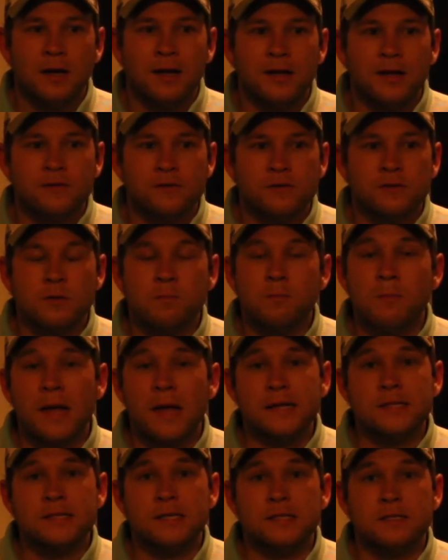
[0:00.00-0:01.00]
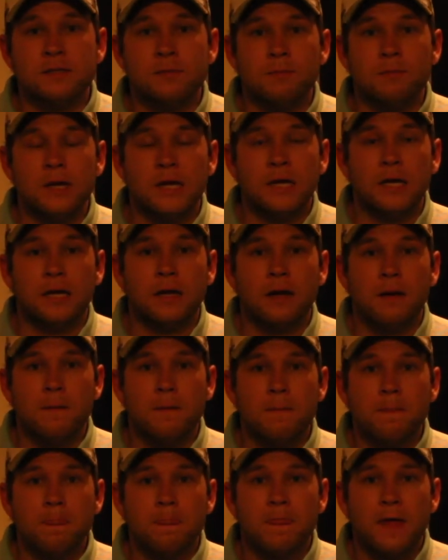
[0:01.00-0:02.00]
it's just amazing to me
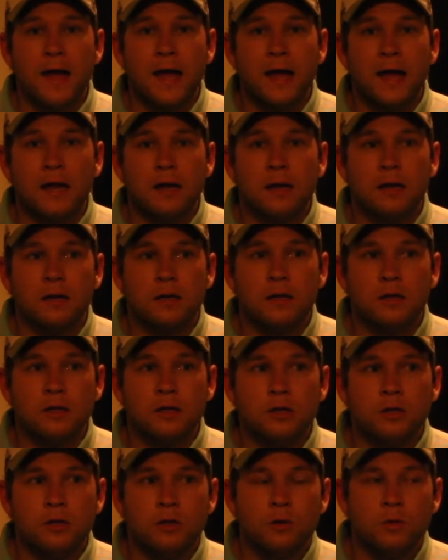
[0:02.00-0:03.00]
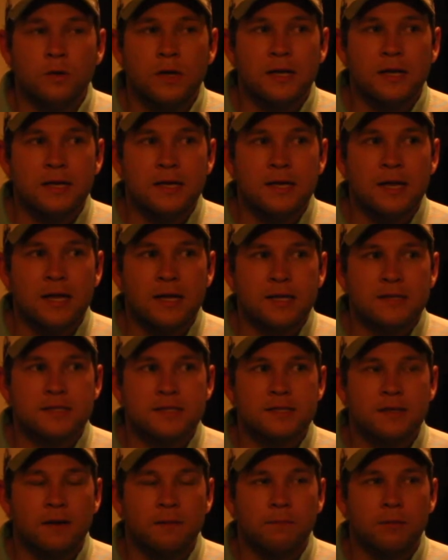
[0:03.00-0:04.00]
that you can get
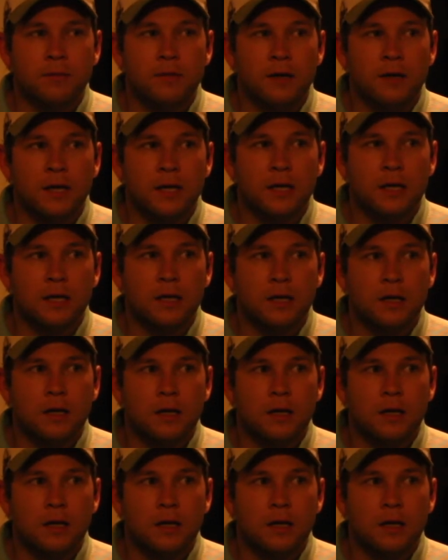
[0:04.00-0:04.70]
something